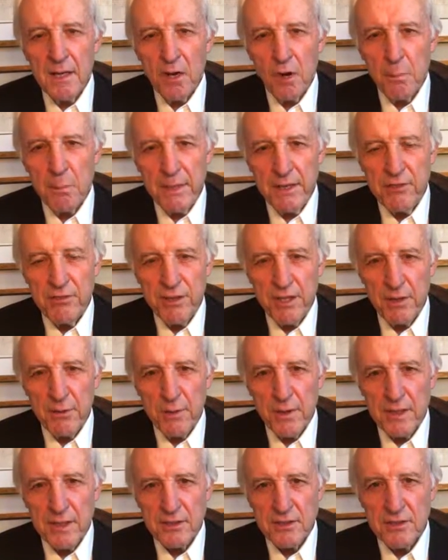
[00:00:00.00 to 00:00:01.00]
Obesity
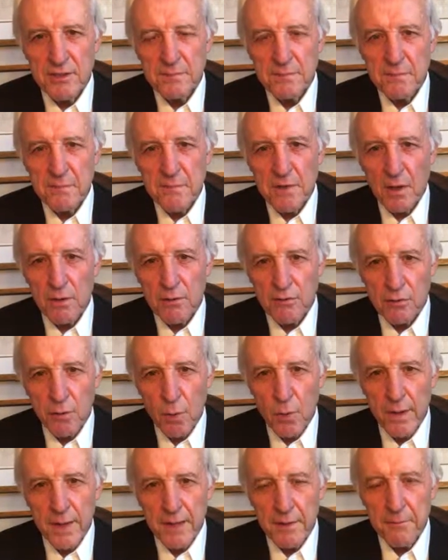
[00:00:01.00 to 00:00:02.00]
rates are
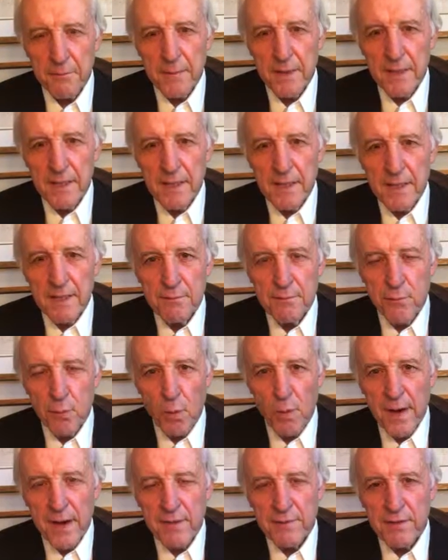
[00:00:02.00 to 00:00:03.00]
soaring.
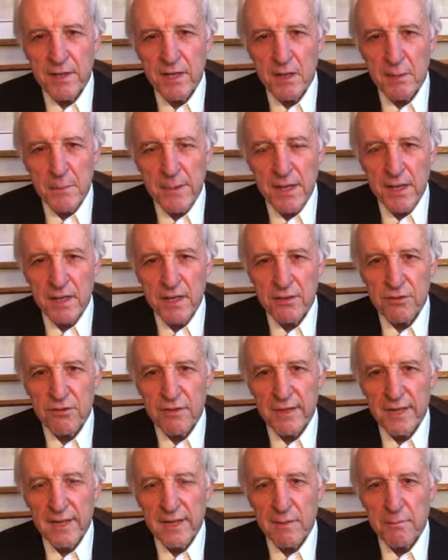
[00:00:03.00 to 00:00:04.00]
4 out of 10 Americans
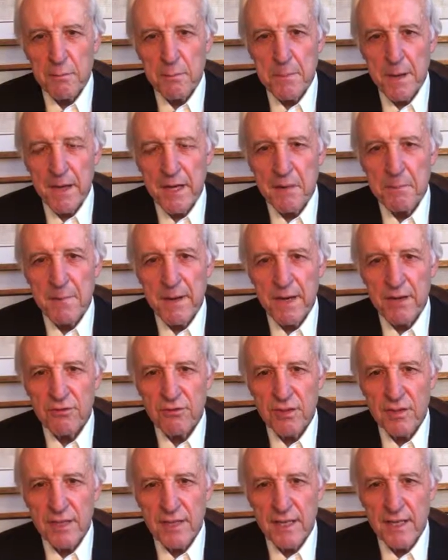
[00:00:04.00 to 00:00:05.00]
now have a body
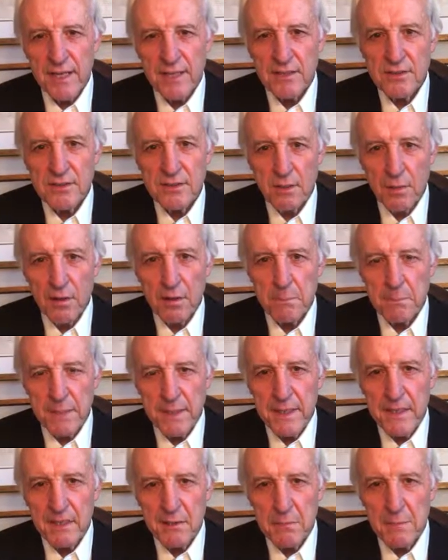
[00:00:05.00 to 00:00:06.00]
mass index or a
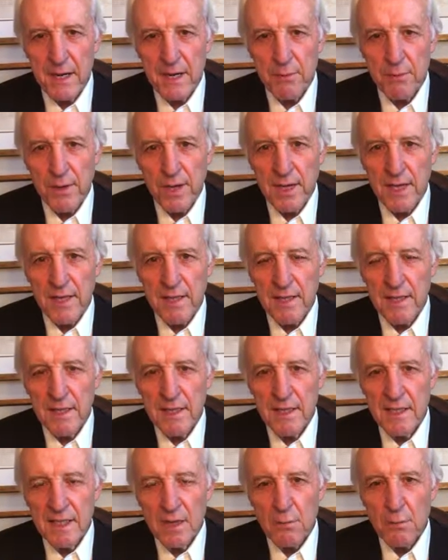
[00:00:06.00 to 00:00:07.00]
BMI rating
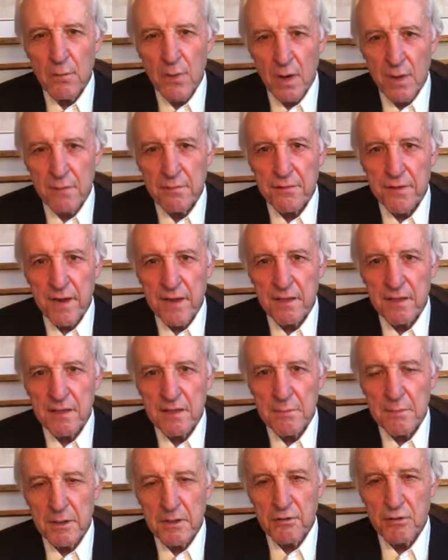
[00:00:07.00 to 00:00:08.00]
that would qualify
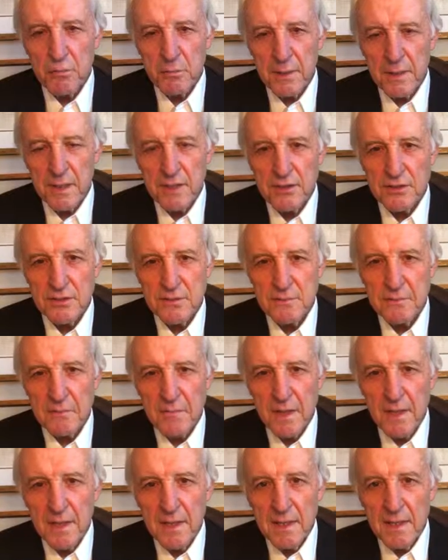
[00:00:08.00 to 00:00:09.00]
them as obese.
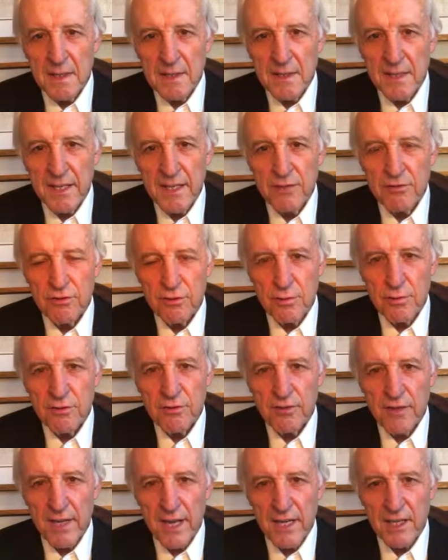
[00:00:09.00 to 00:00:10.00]
Teen
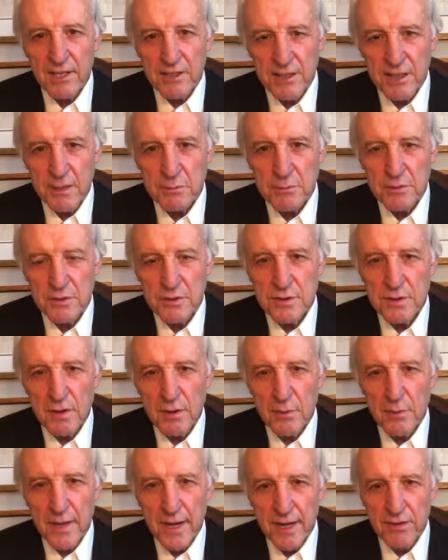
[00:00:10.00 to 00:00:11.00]
suicide attempts
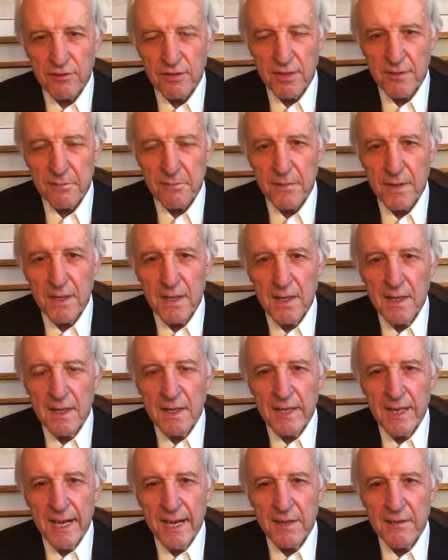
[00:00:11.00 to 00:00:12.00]
are rising.
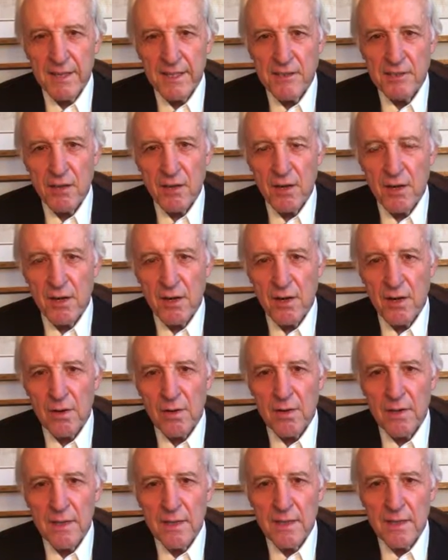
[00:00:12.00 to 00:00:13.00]
And these are
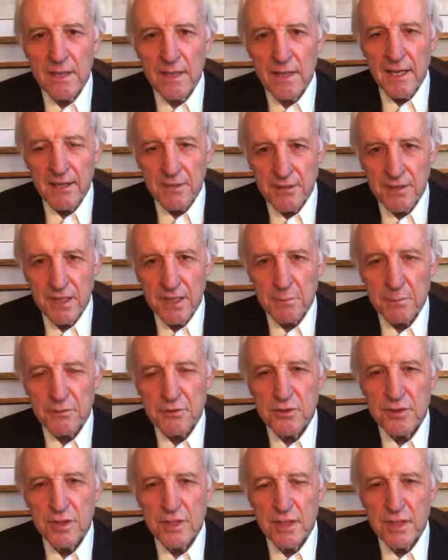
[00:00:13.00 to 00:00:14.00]
all
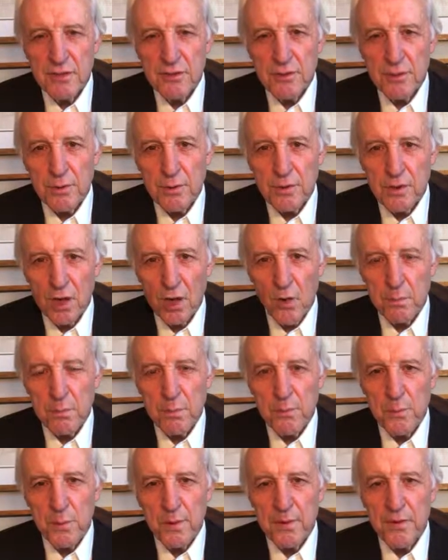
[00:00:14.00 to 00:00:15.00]
attempts to
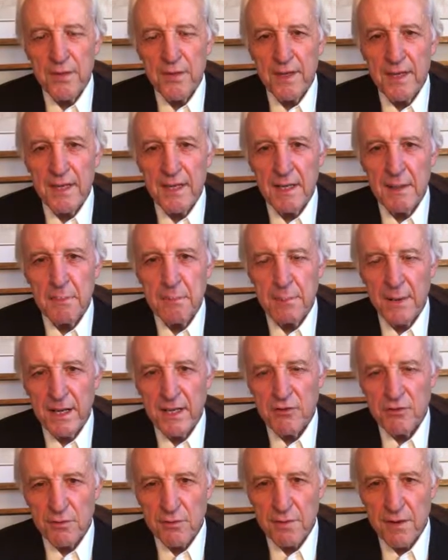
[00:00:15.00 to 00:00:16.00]
cope with the
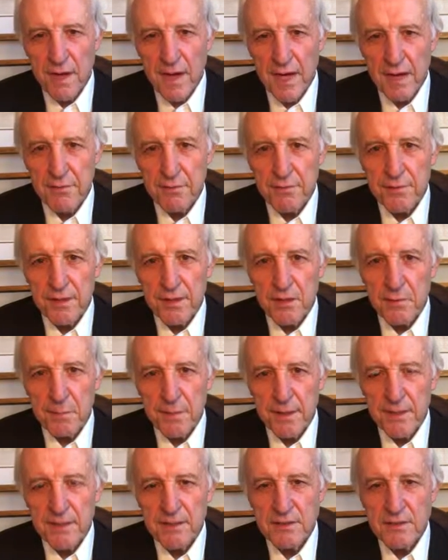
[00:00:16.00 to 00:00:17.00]
pace of life and the
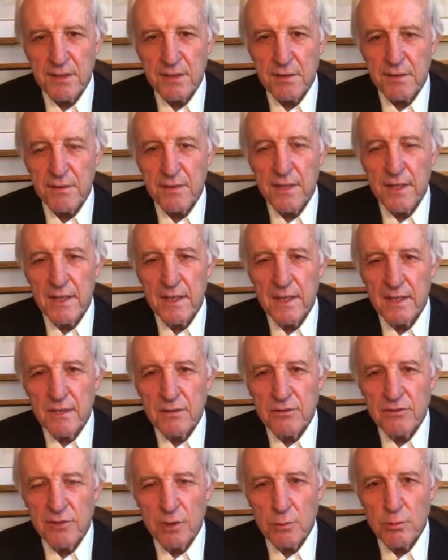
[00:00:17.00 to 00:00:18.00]
pace of
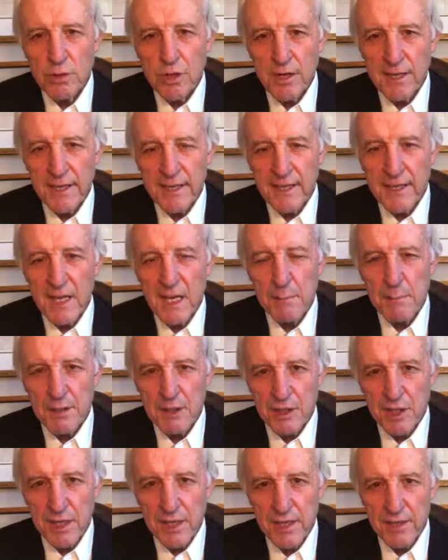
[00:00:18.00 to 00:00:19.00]
social and
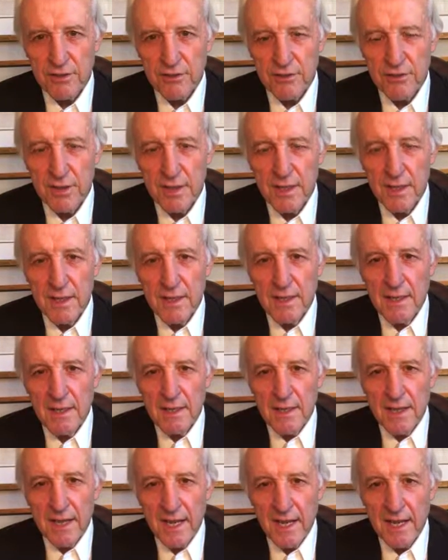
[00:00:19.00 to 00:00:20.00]
economic change.
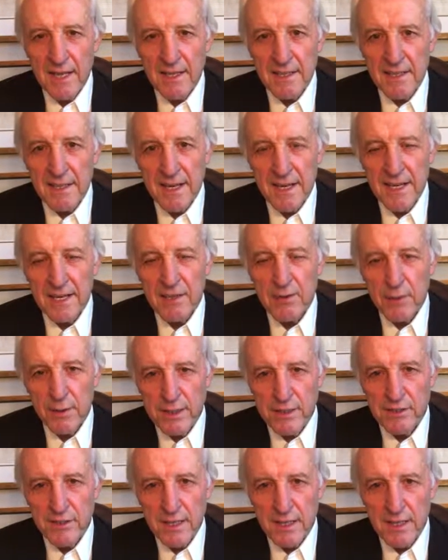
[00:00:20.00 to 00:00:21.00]
And an
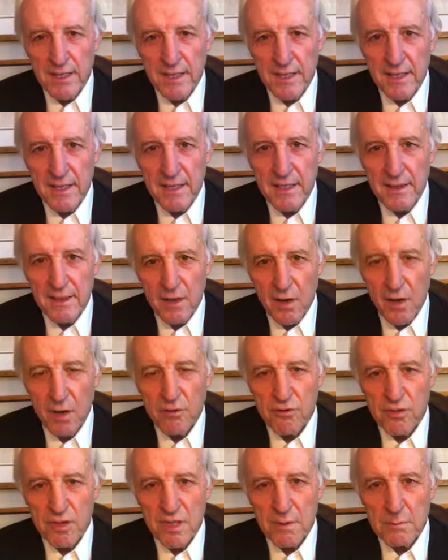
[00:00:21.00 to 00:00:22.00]
increasingly
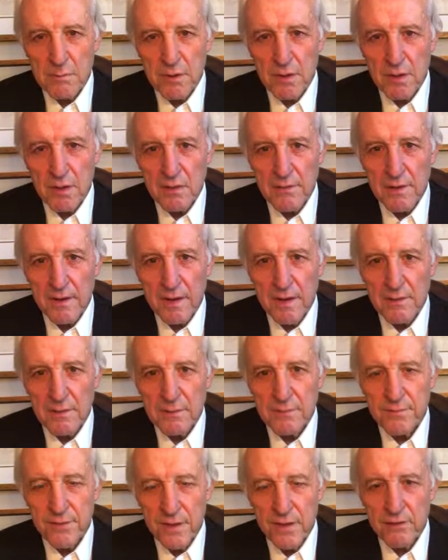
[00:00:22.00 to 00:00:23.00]
large number of
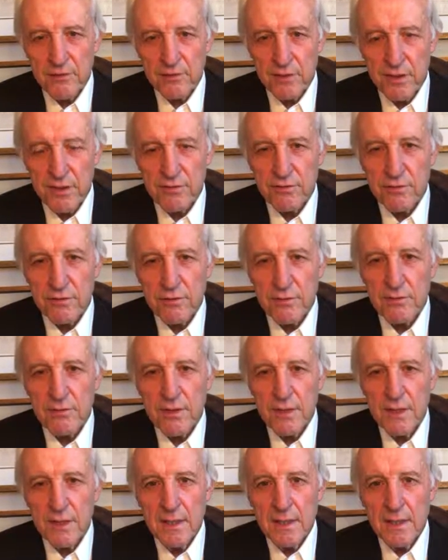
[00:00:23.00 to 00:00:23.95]
our fellow citizens